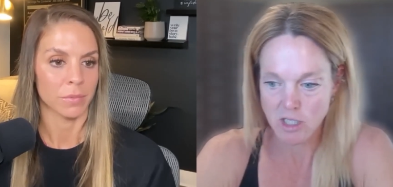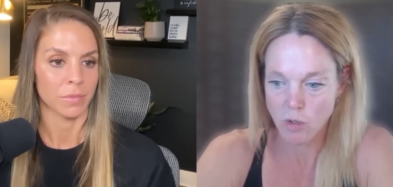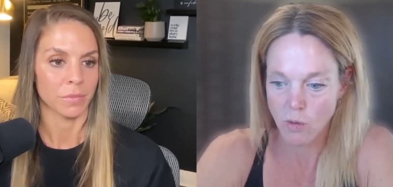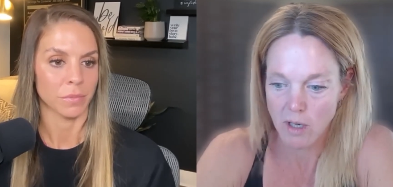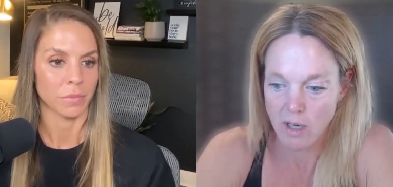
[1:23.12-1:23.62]

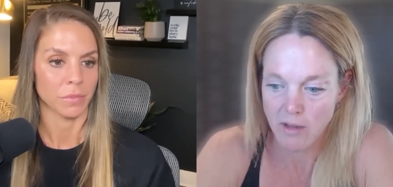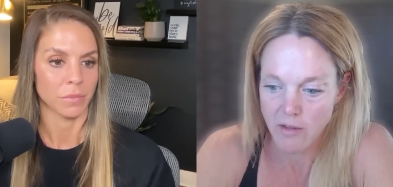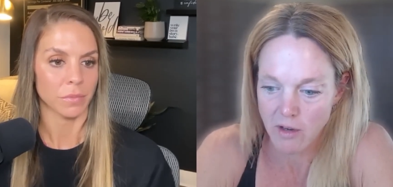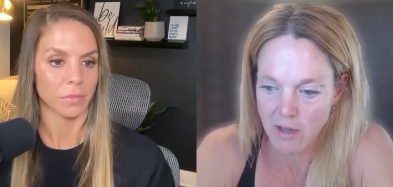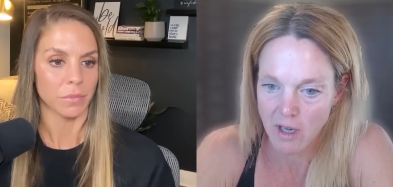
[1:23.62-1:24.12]
Speaker 1: into it and
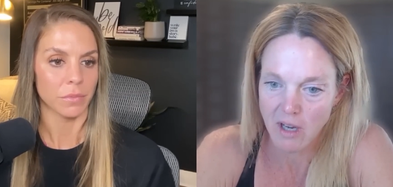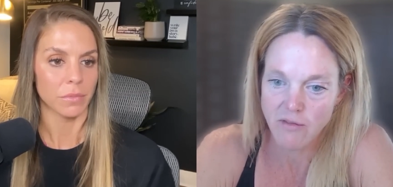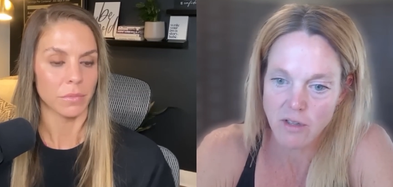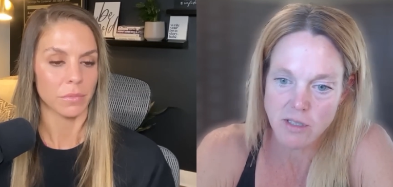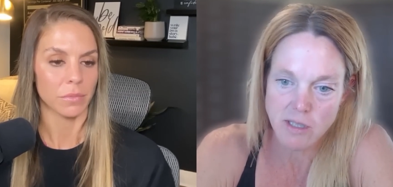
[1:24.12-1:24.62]
they're like, I
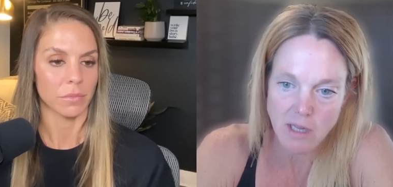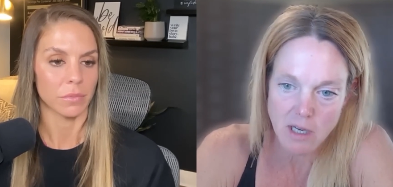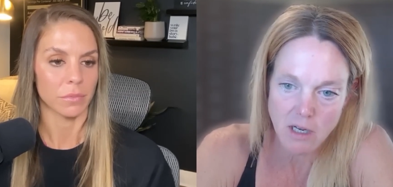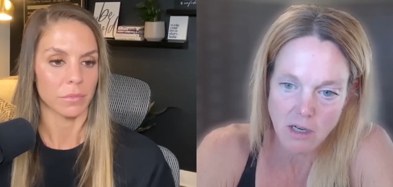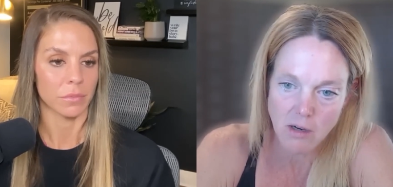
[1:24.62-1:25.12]
feel
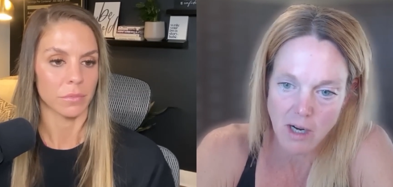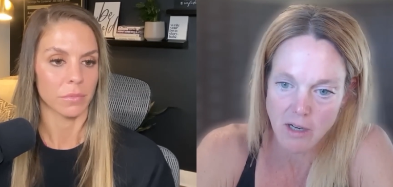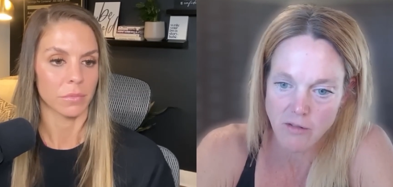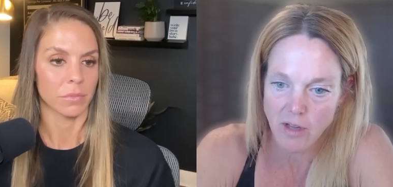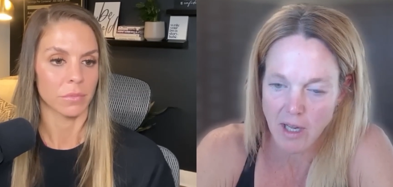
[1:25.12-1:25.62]
slow. I
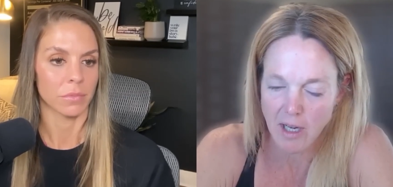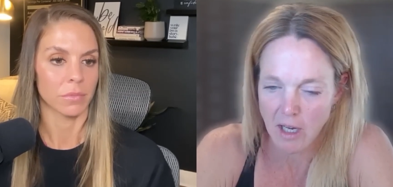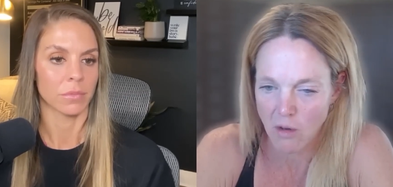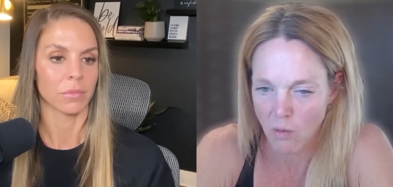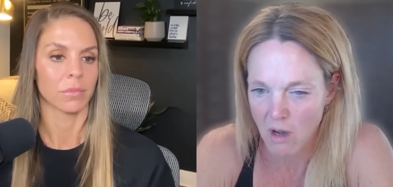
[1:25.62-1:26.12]
don't feel like I
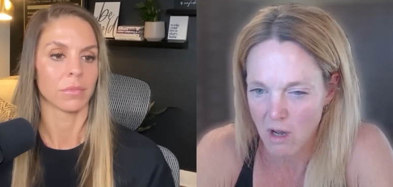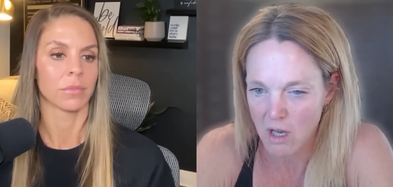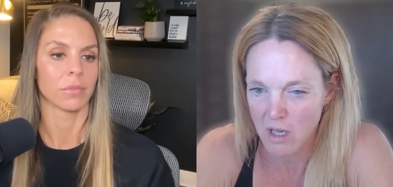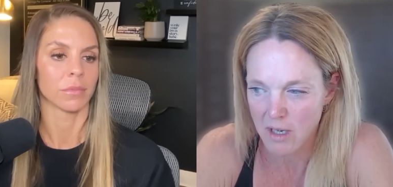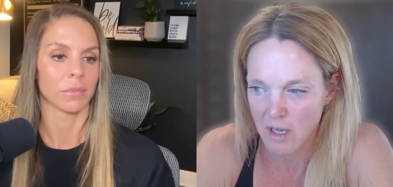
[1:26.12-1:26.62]
can
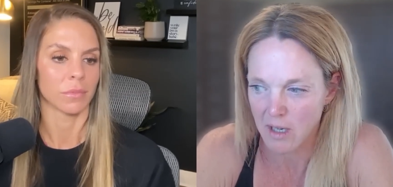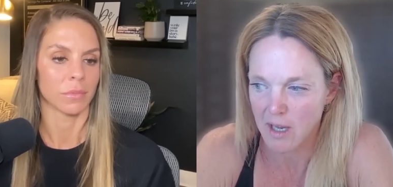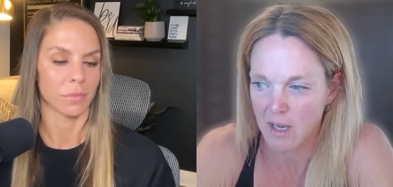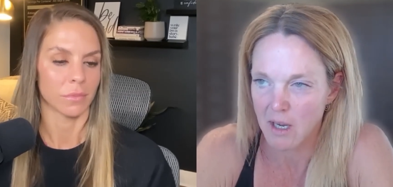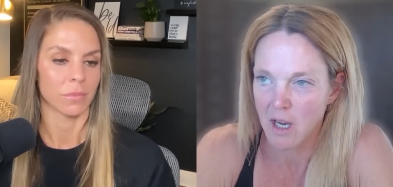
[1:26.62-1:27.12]
run. I
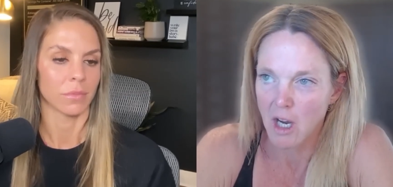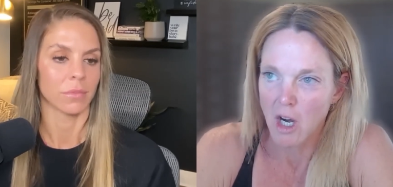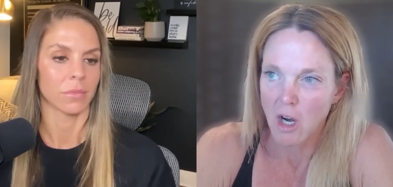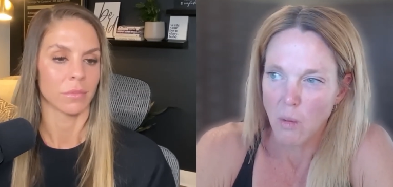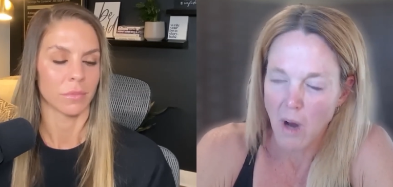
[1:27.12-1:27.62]
can't
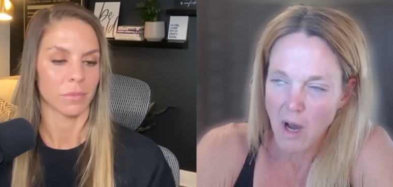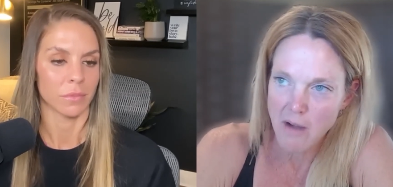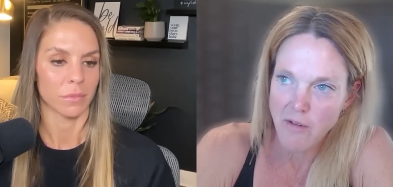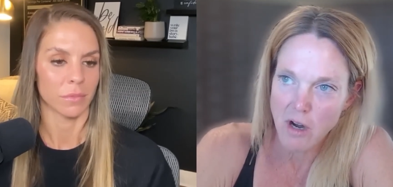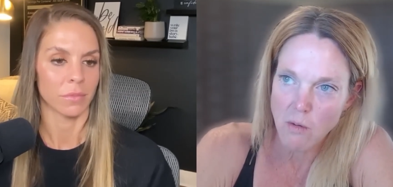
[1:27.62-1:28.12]

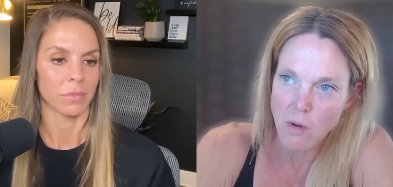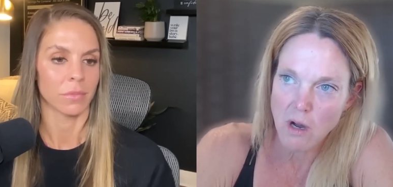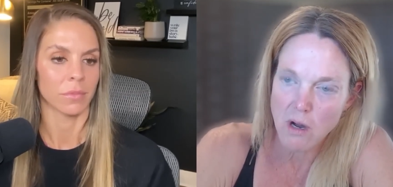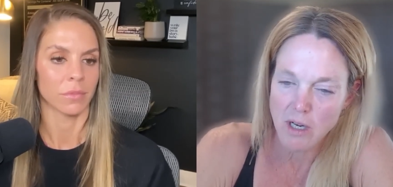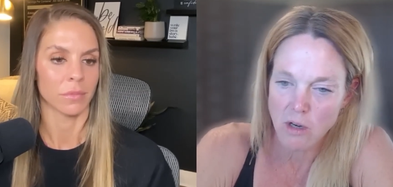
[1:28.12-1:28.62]
ride very
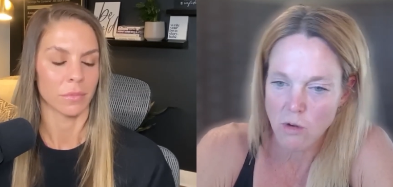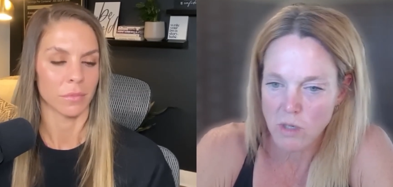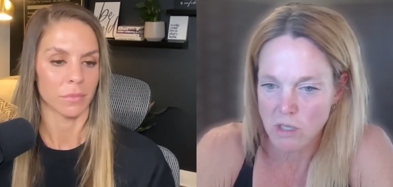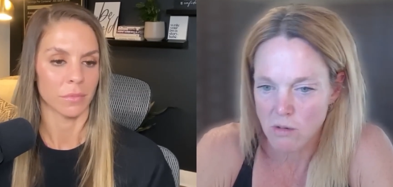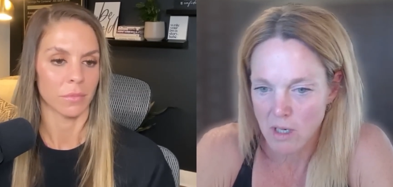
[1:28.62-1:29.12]
well. I don't know
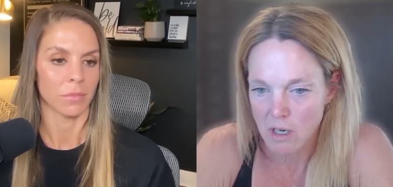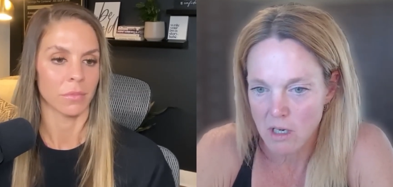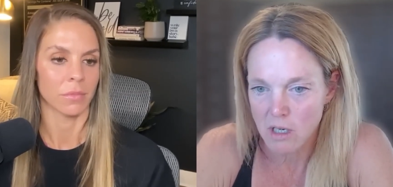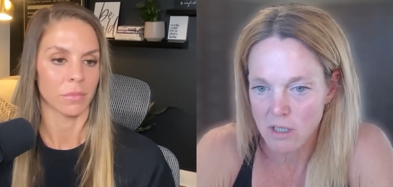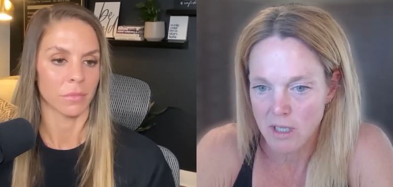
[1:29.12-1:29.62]
what's going
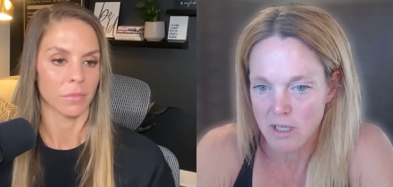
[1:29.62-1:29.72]
on.